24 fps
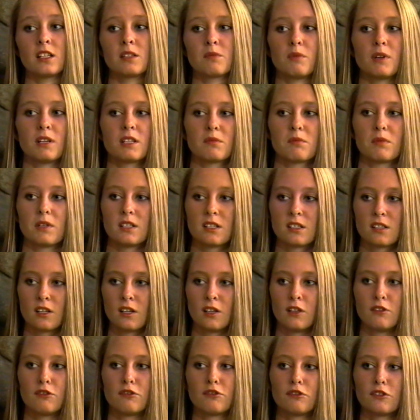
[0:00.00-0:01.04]
express
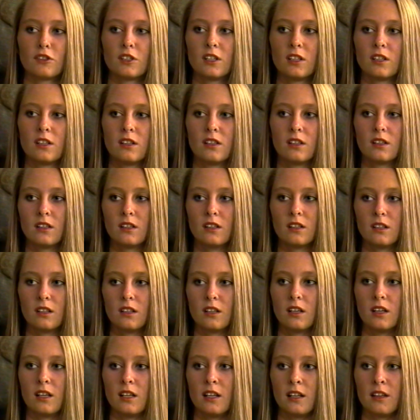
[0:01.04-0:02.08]
myself.
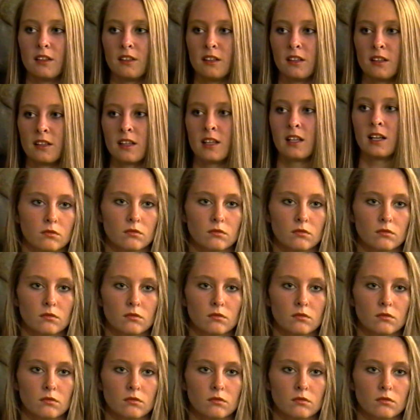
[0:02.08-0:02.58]
And I think that